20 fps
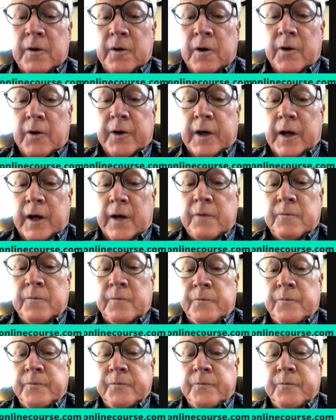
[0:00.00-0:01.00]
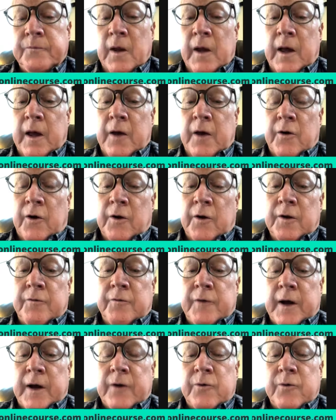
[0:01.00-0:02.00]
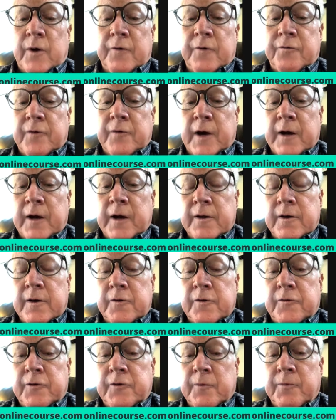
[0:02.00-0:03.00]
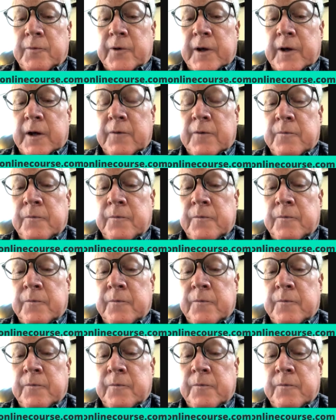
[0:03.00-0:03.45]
Okay. And all of that, quite frankly, is simply